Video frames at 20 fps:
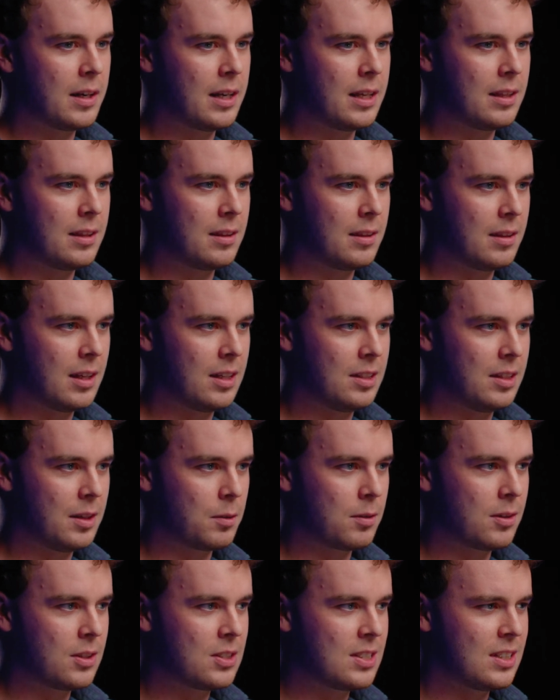and they
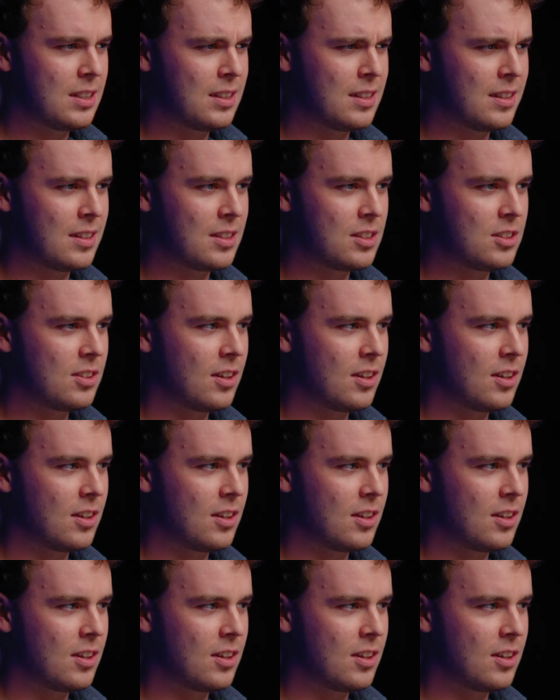were listening to this